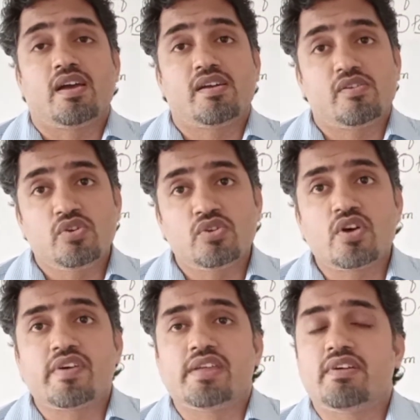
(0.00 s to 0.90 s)
you know
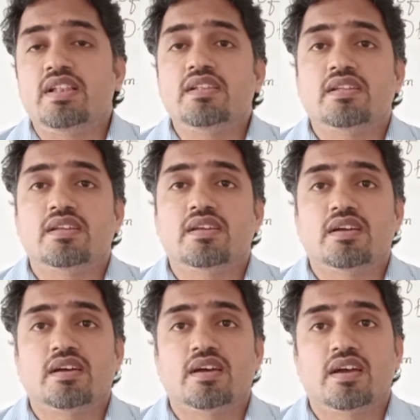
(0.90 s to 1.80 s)
very well,
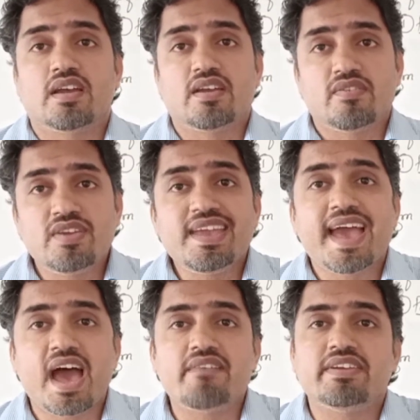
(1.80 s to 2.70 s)
we
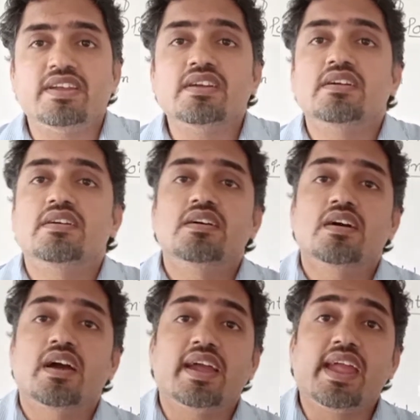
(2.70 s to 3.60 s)
having
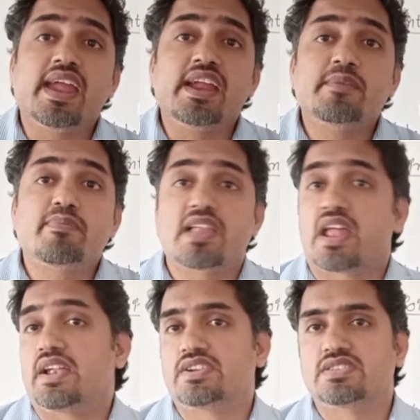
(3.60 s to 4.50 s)
8
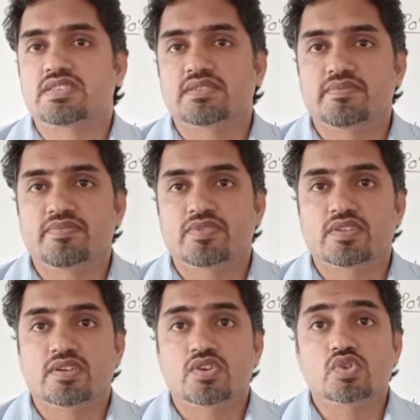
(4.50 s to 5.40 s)
planets.
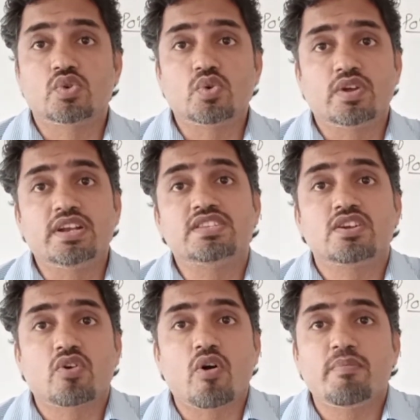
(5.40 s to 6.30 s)
So it is the
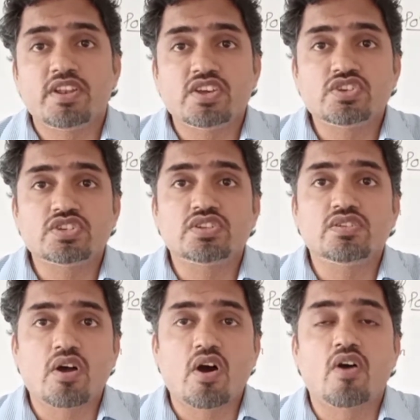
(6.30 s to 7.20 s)
combination
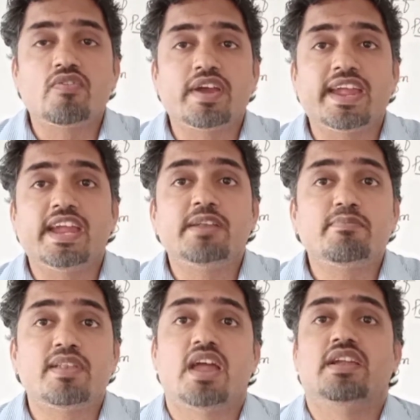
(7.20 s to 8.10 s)
of 8
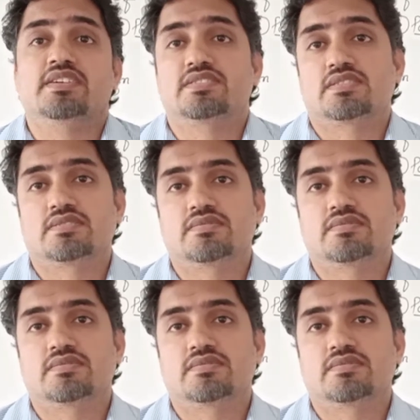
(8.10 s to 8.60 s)
planets.